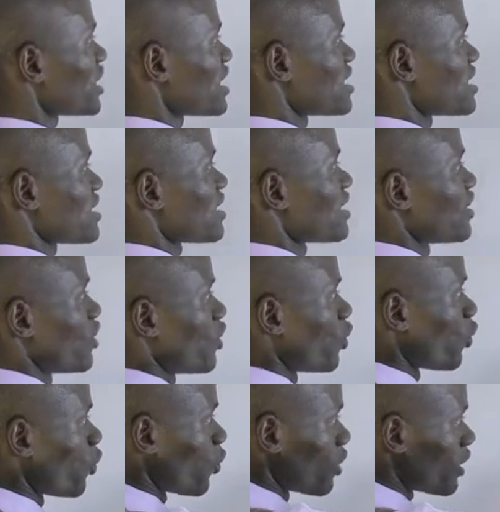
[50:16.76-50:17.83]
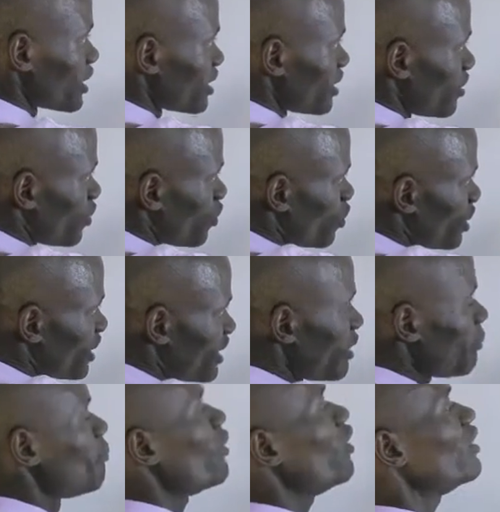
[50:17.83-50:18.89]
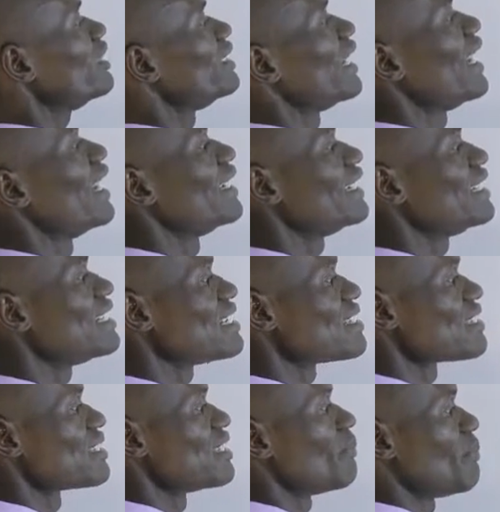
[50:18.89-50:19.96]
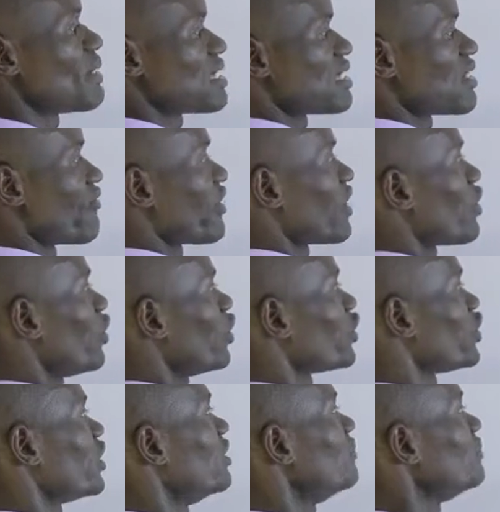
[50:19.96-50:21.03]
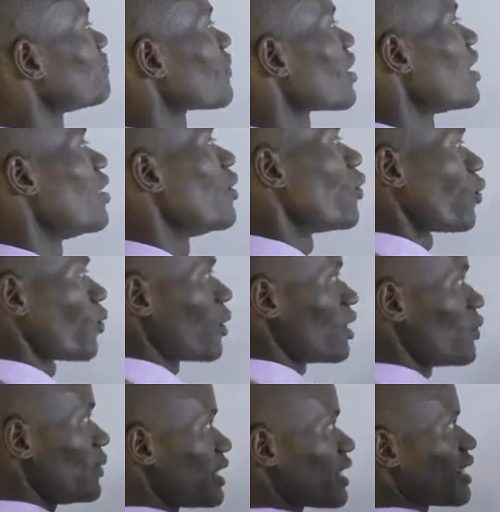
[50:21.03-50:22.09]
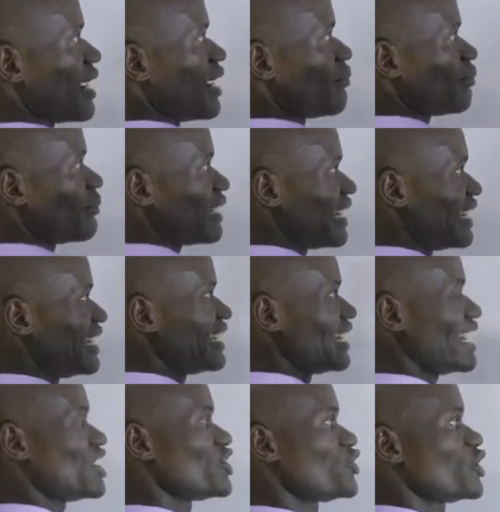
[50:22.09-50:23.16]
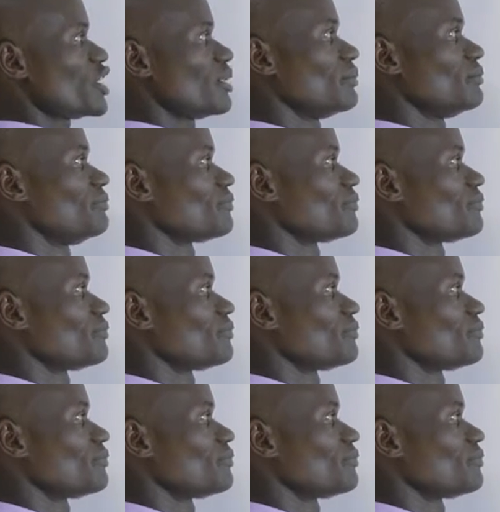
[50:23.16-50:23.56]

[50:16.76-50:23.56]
Trench. The border is the Pacific Ocean. When we come in Asia,